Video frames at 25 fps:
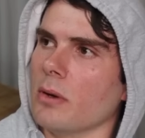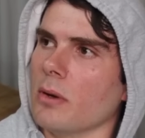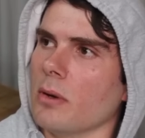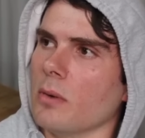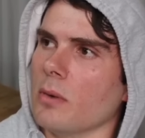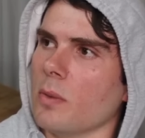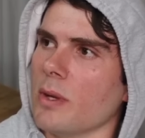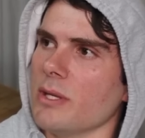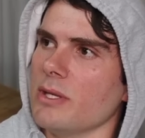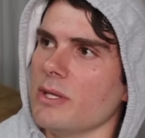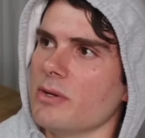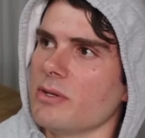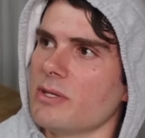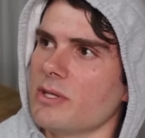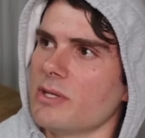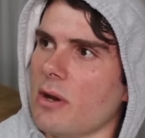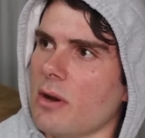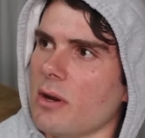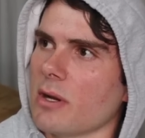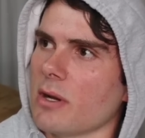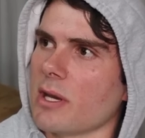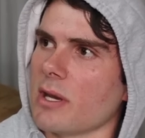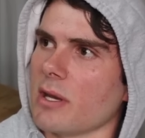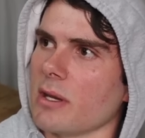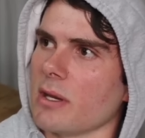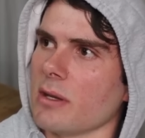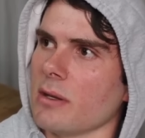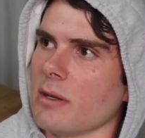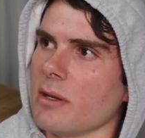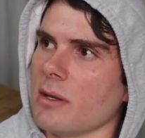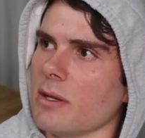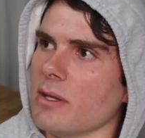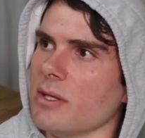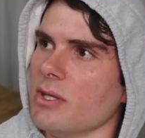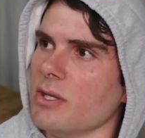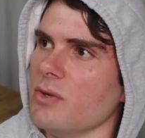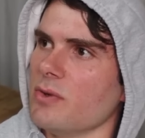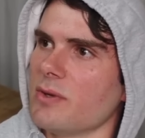when you're talking,
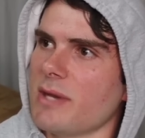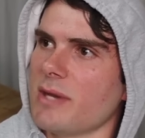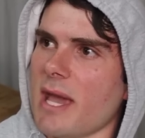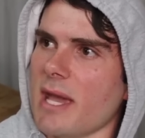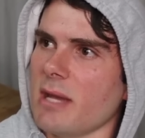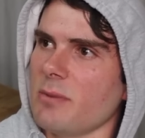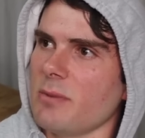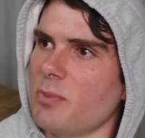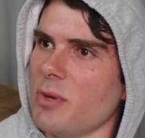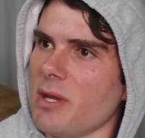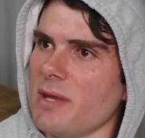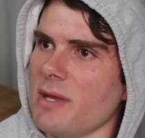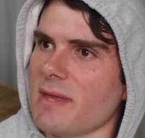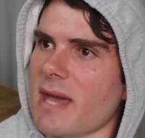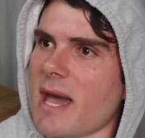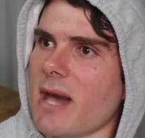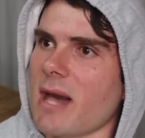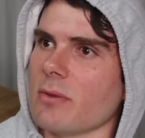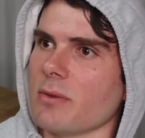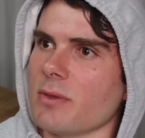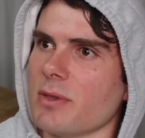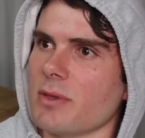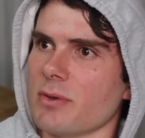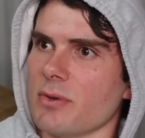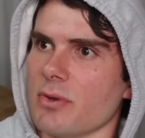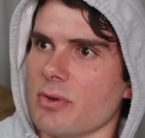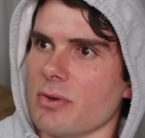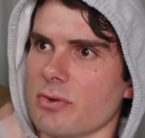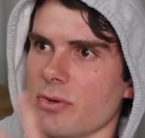you can't breathe out through your